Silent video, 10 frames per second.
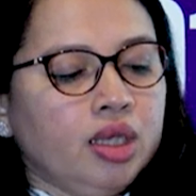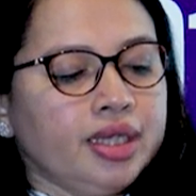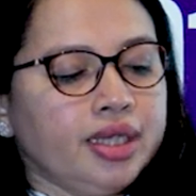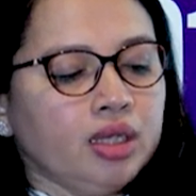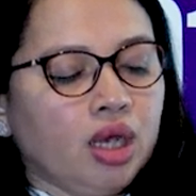
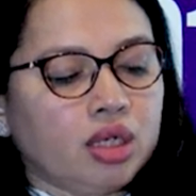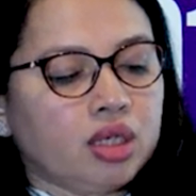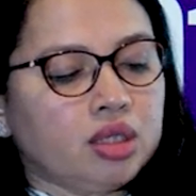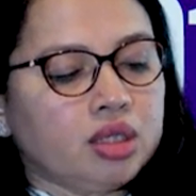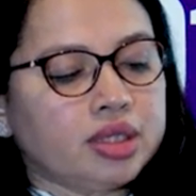Then
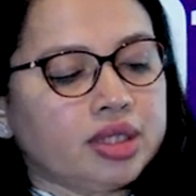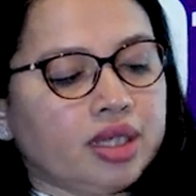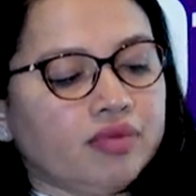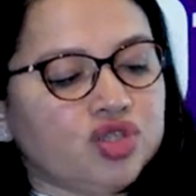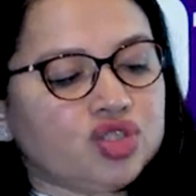another
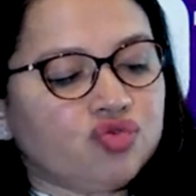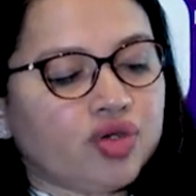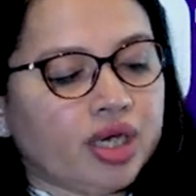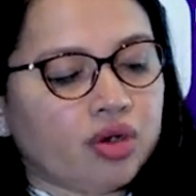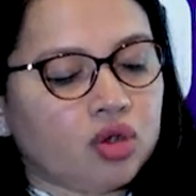thing which
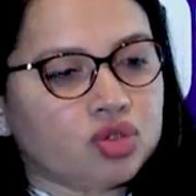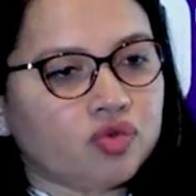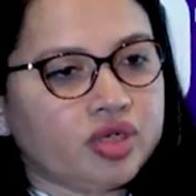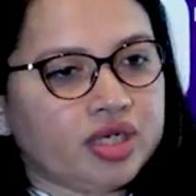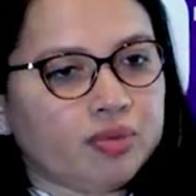we are also
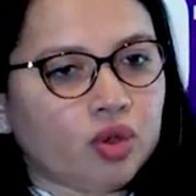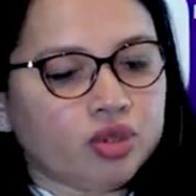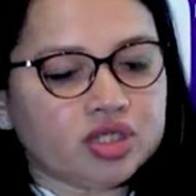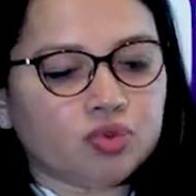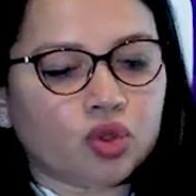worried about
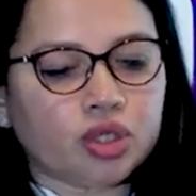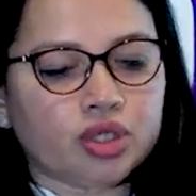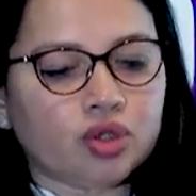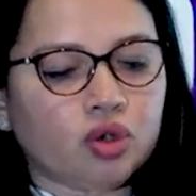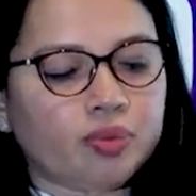is motor
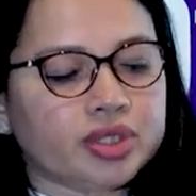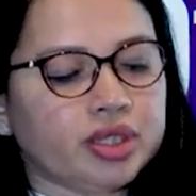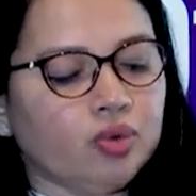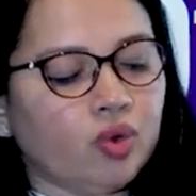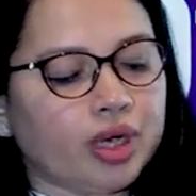
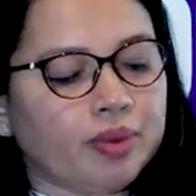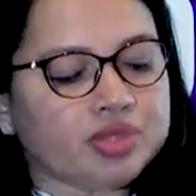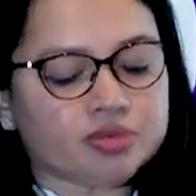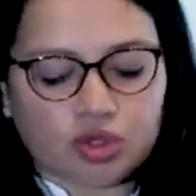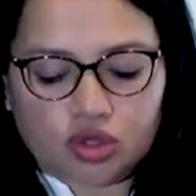neuropathy. What
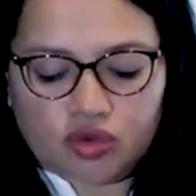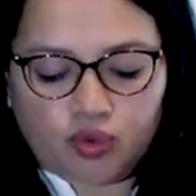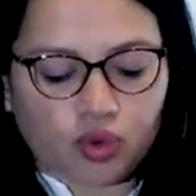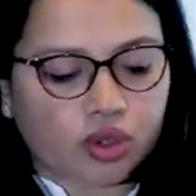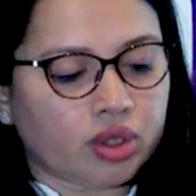happens because of
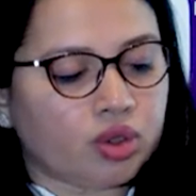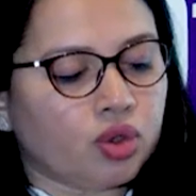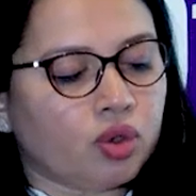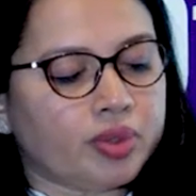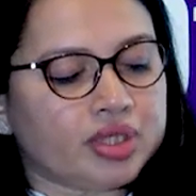motor
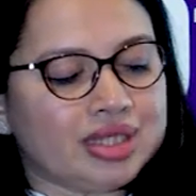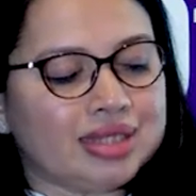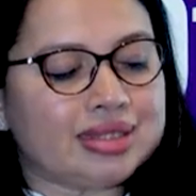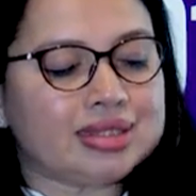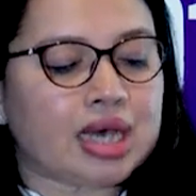neuropathy?
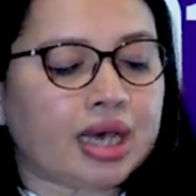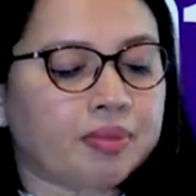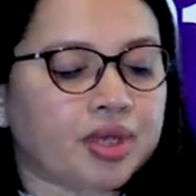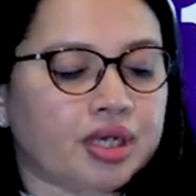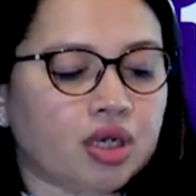There is high
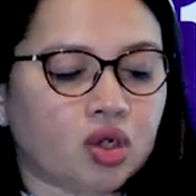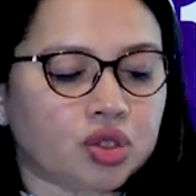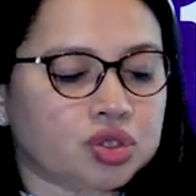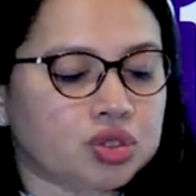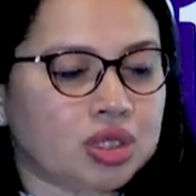medial
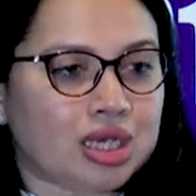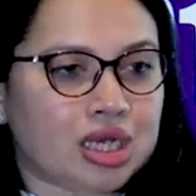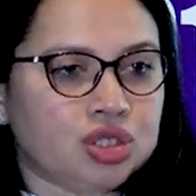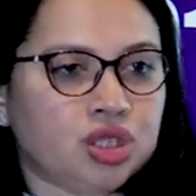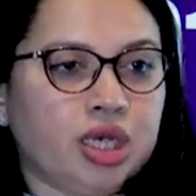longitudinal
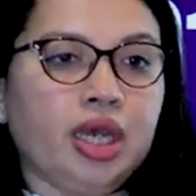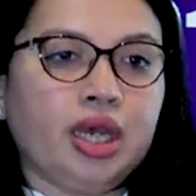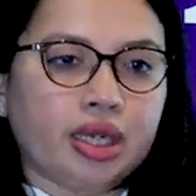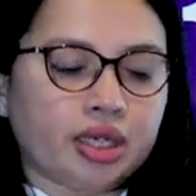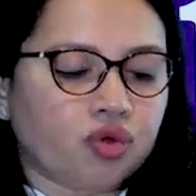arch,
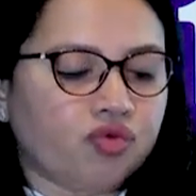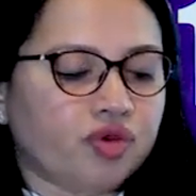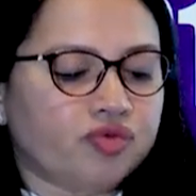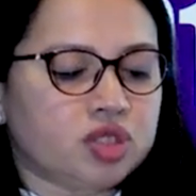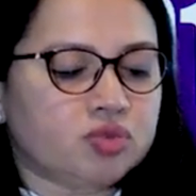atrophy
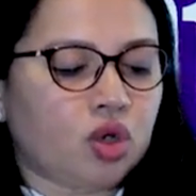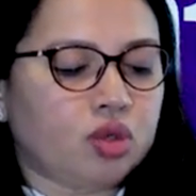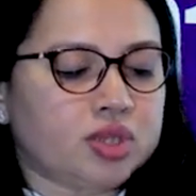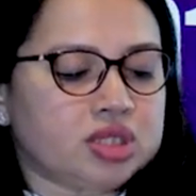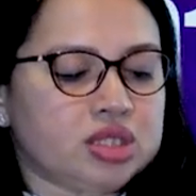of the small
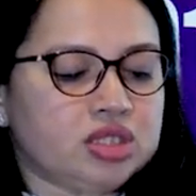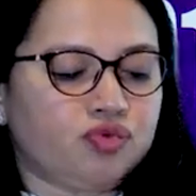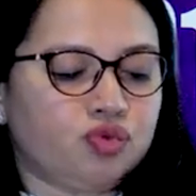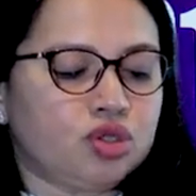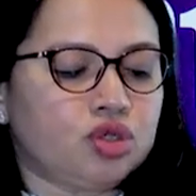muscles,
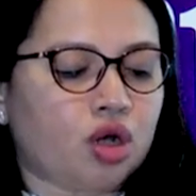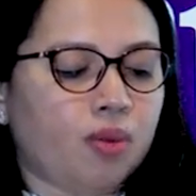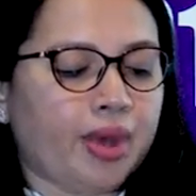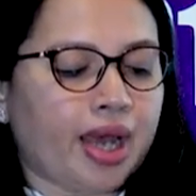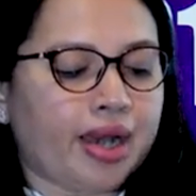foot
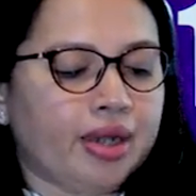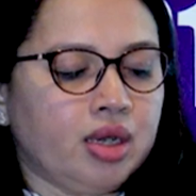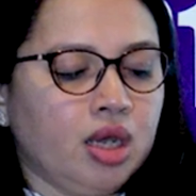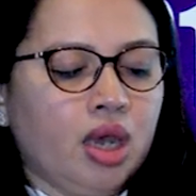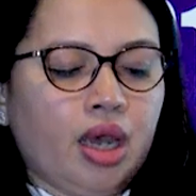drop, and
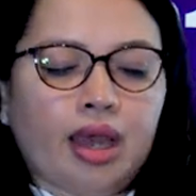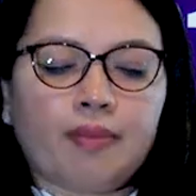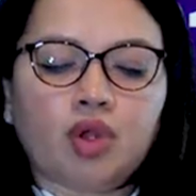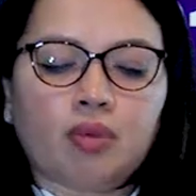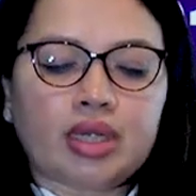
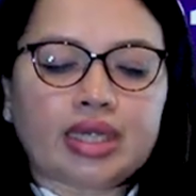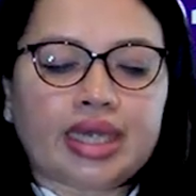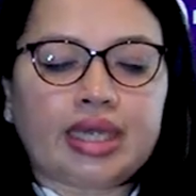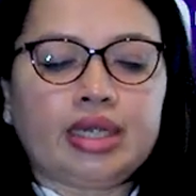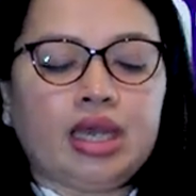abnormal
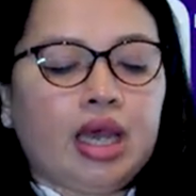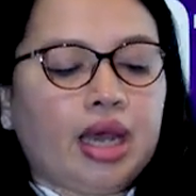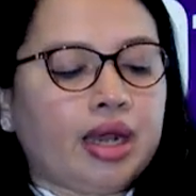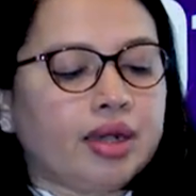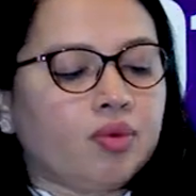gait.
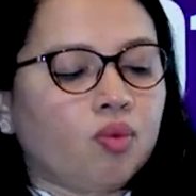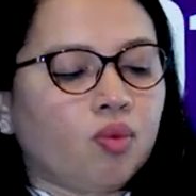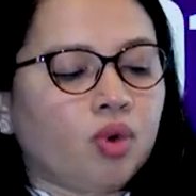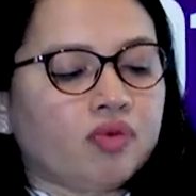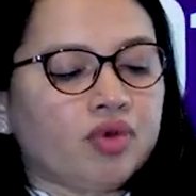And
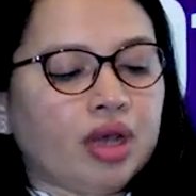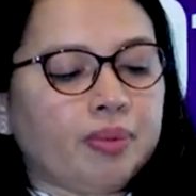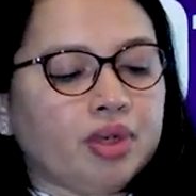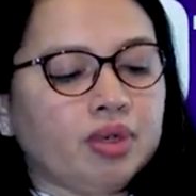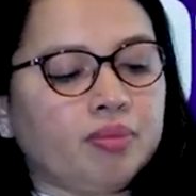what will
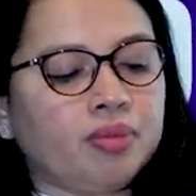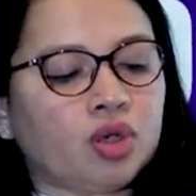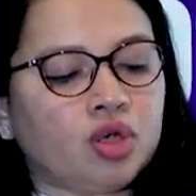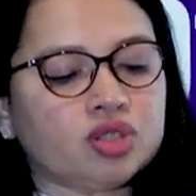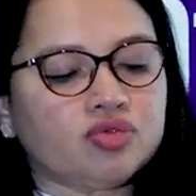happen
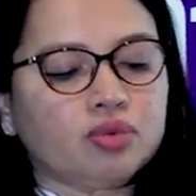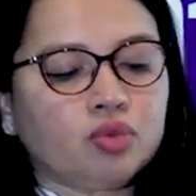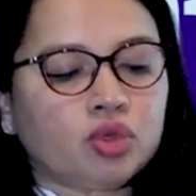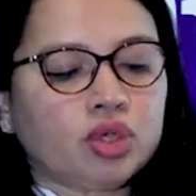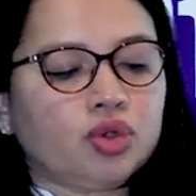because of the
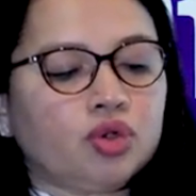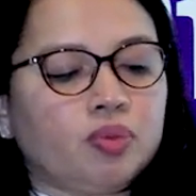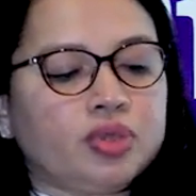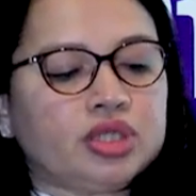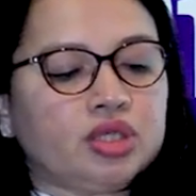motor
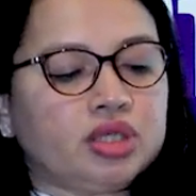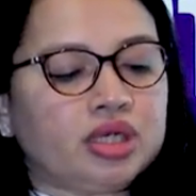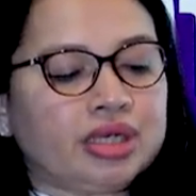neuropathy? The